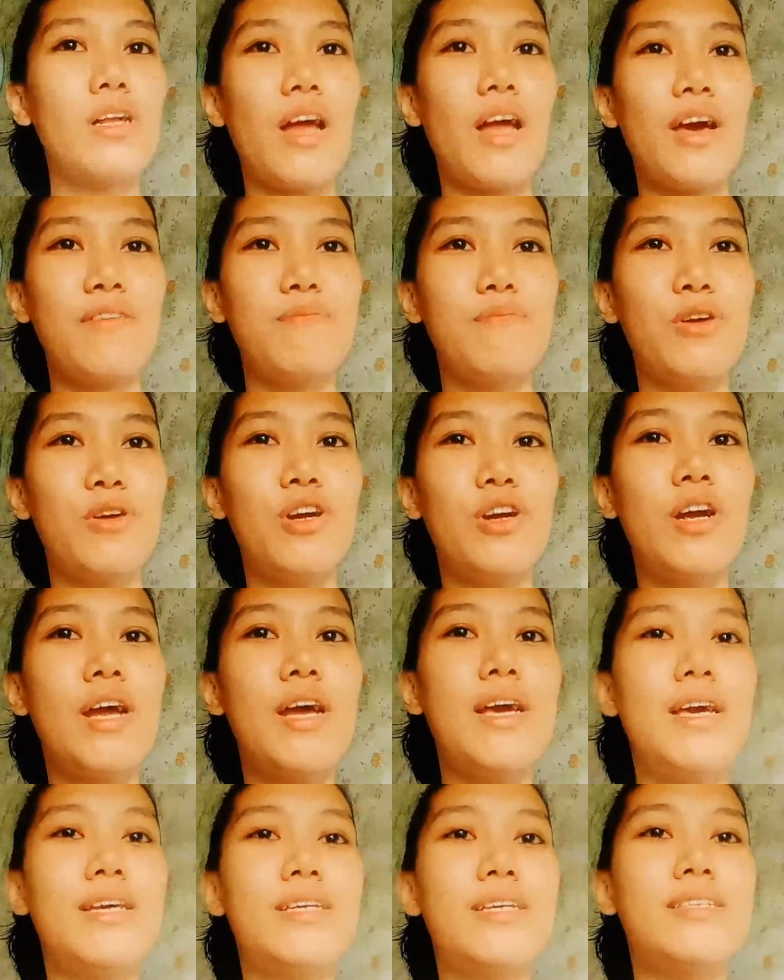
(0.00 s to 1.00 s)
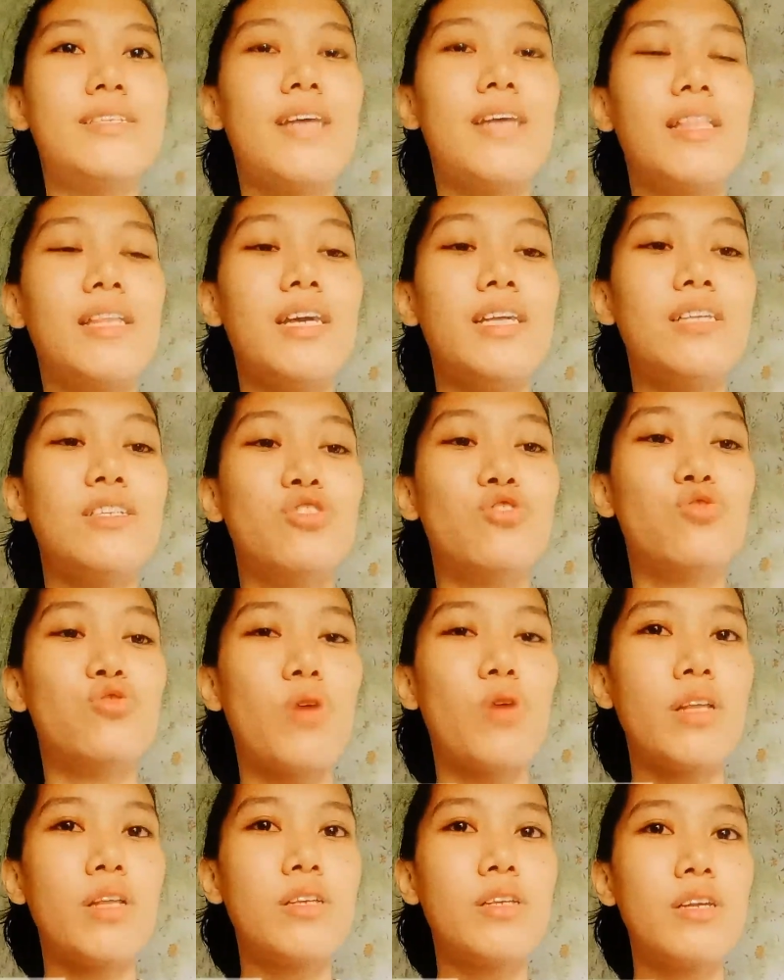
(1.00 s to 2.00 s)
climber is that it's
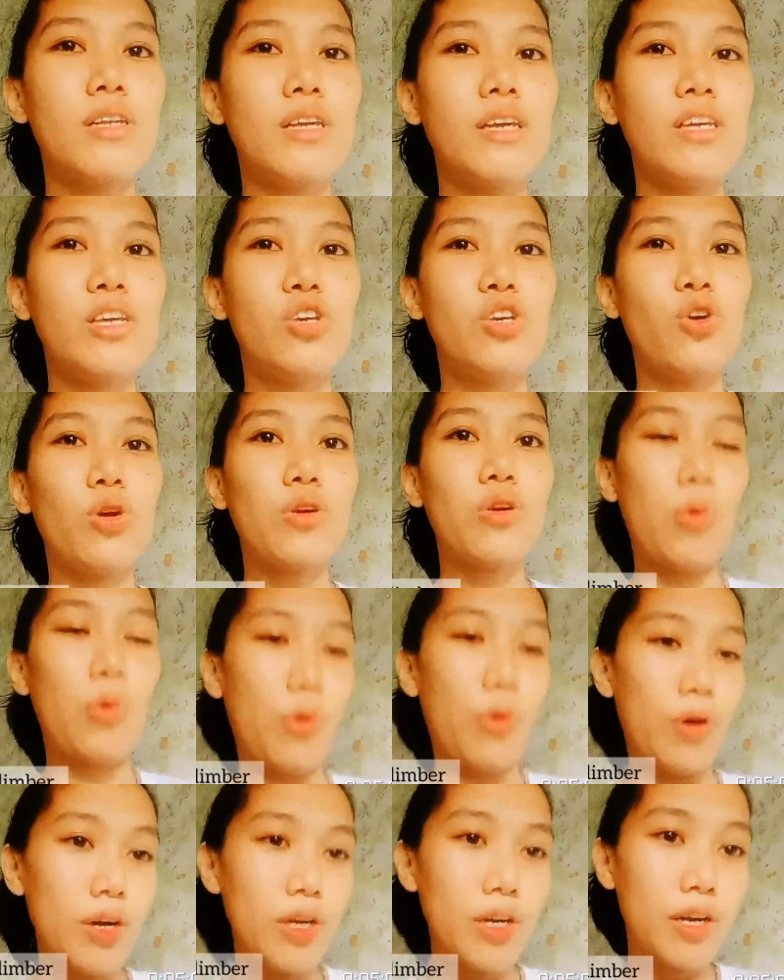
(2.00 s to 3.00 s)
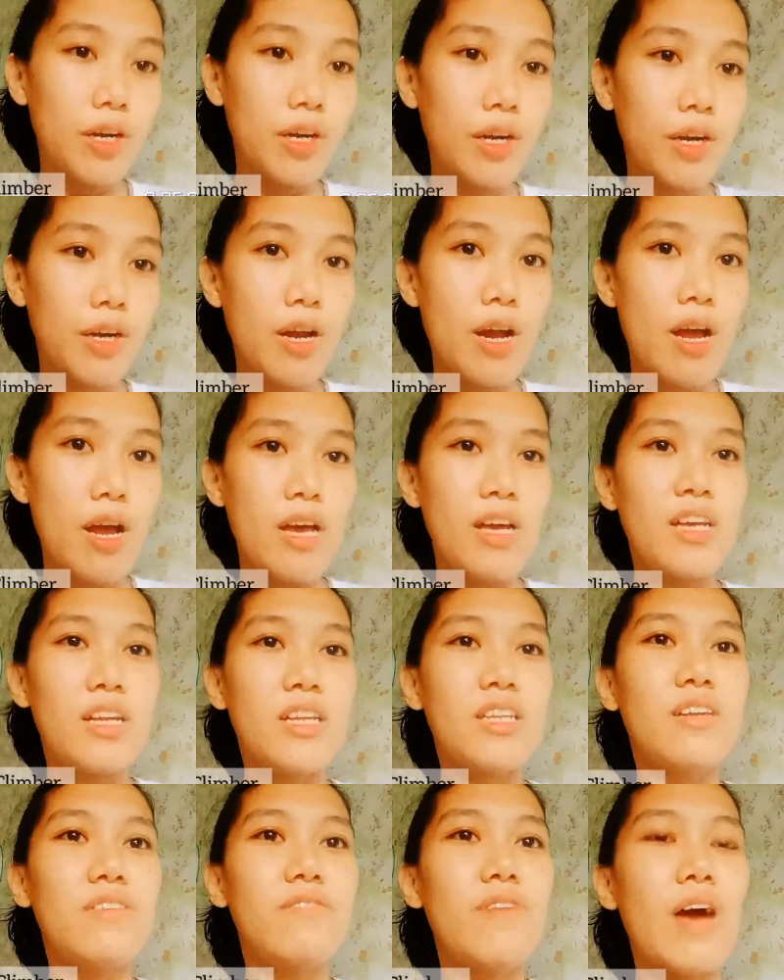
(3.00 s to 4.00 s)
strengthening your core,
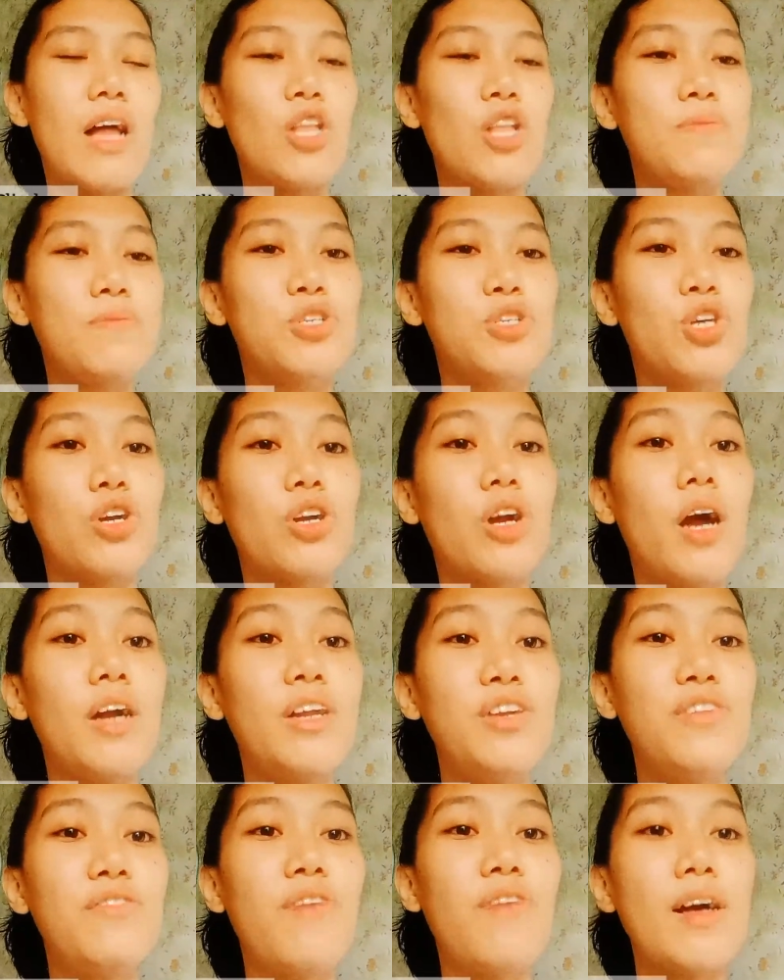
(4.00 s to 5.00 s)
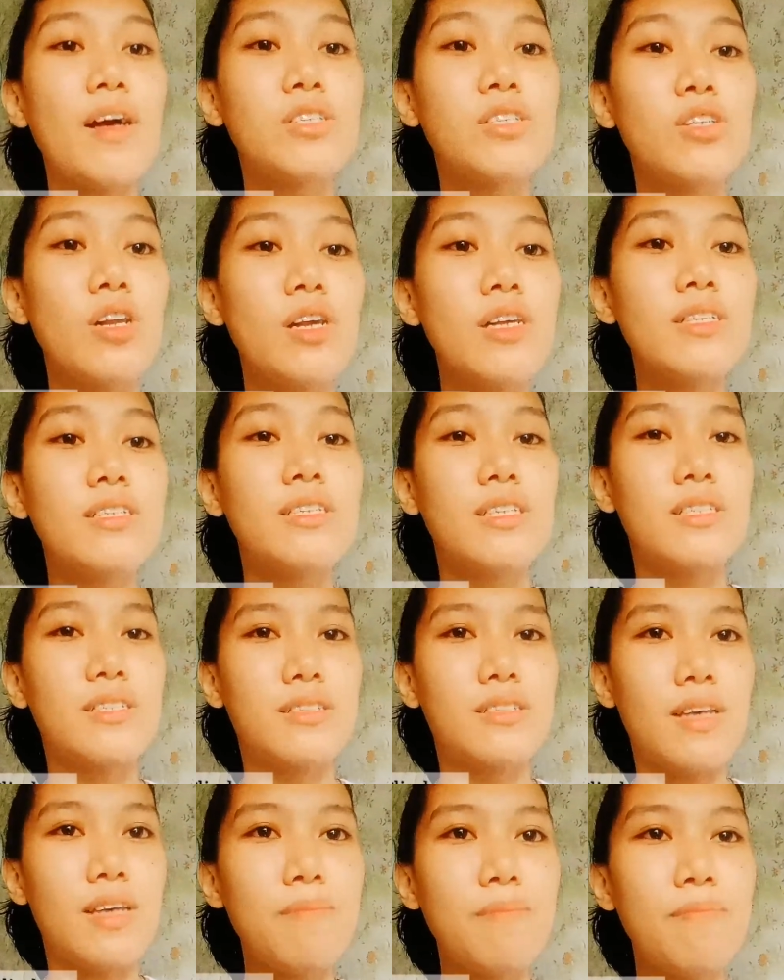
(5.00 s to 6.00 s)
develops your cardiovascular
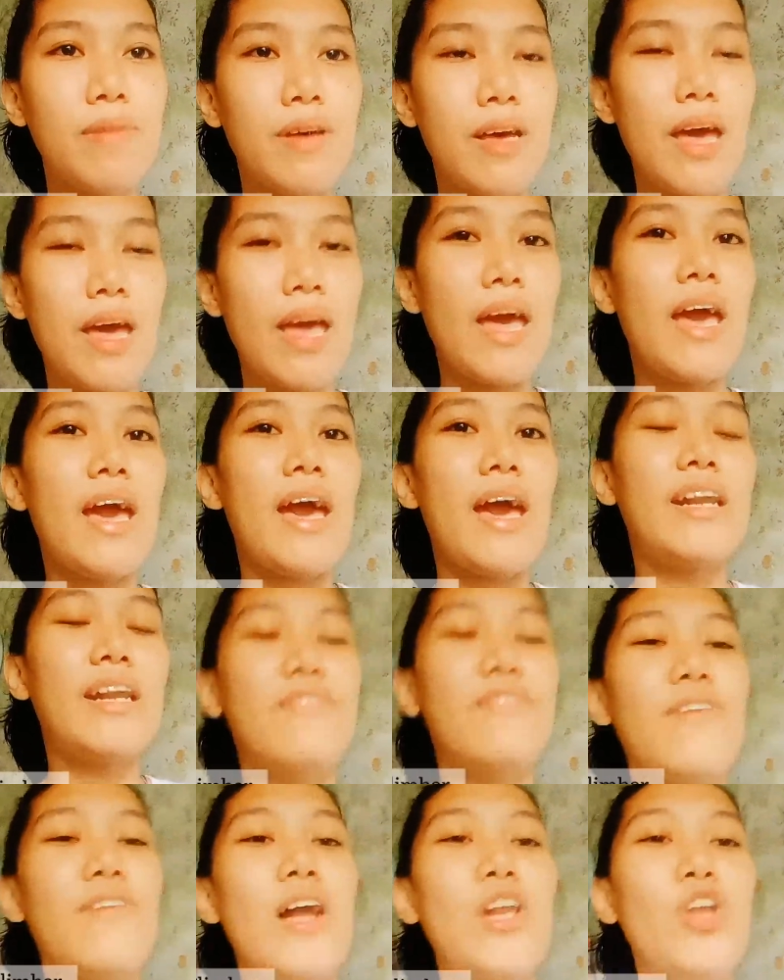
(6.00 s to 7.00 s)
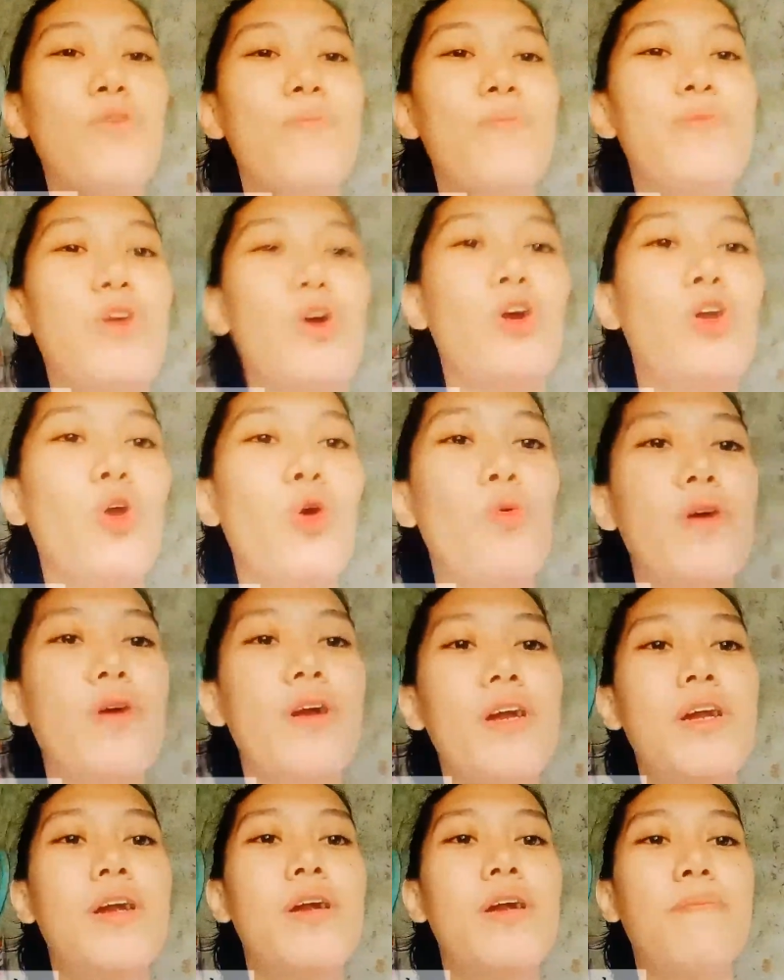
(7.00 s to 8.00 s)
system, and develop your
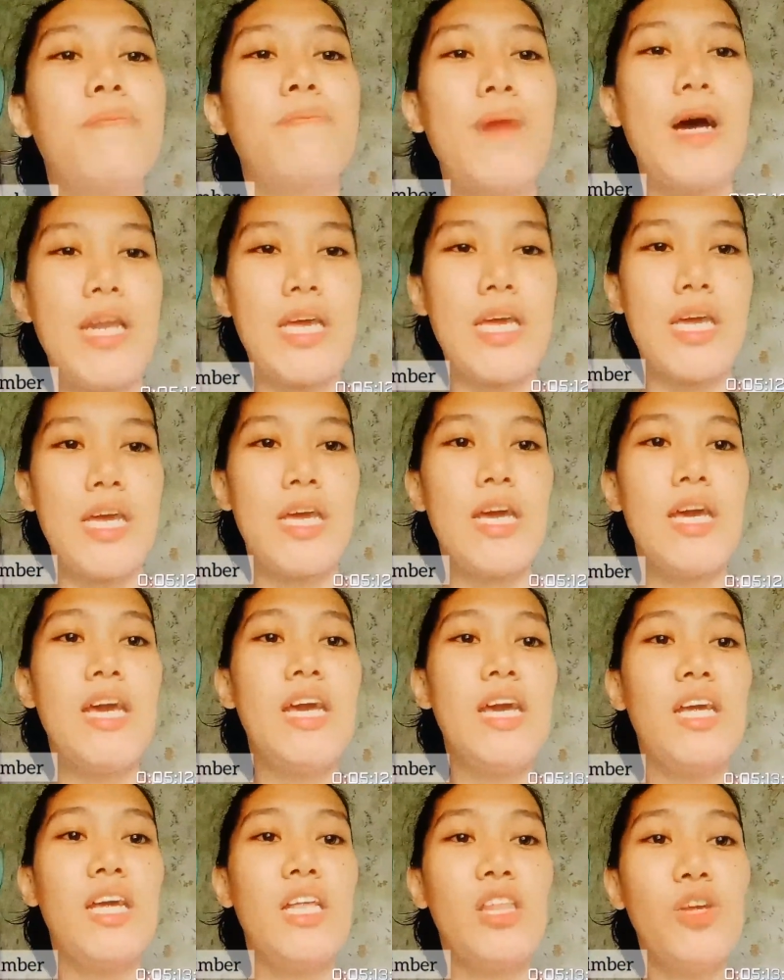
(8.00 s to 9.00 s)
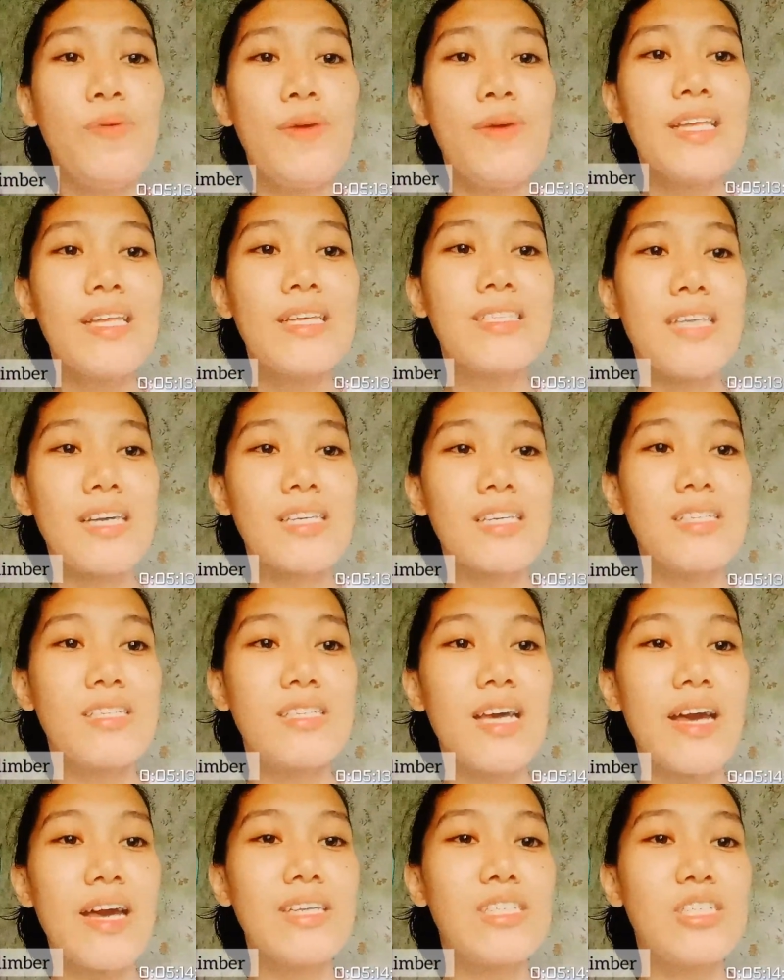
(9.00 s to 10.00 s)
lower body. In doing this
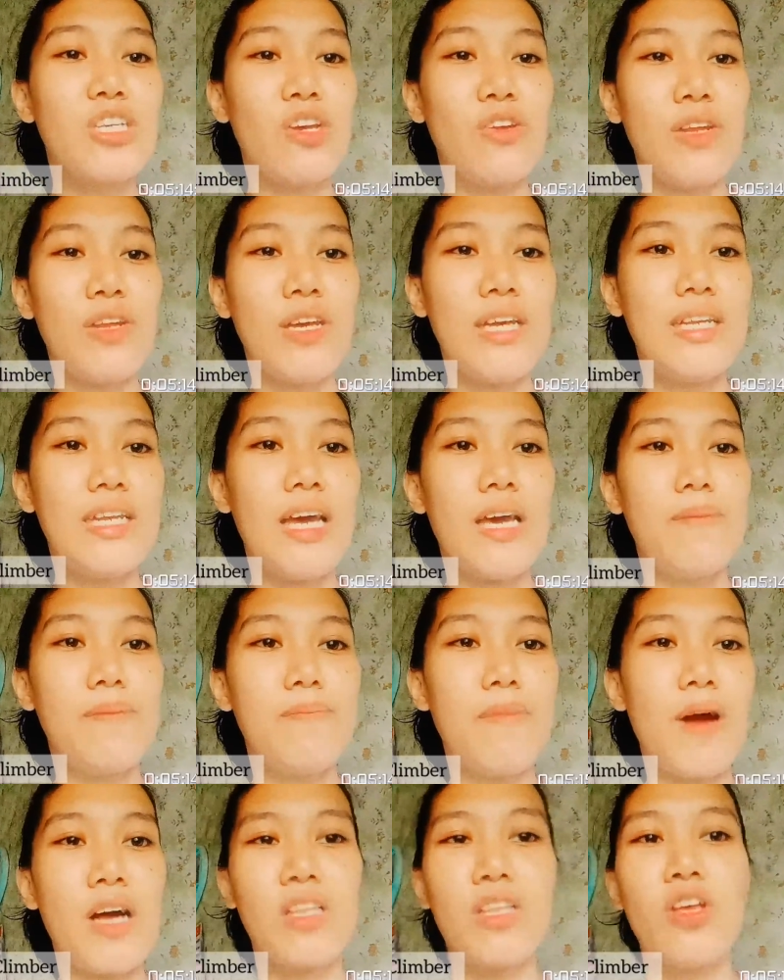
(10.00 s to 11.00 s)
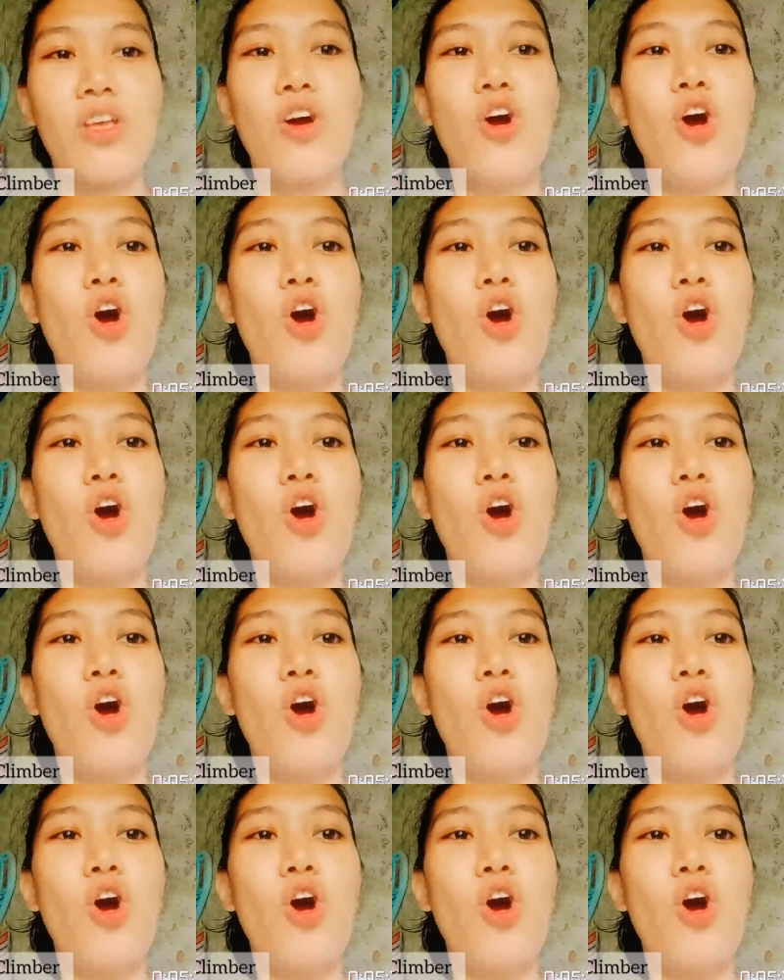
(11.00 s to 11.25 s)
exercise, you need a mat,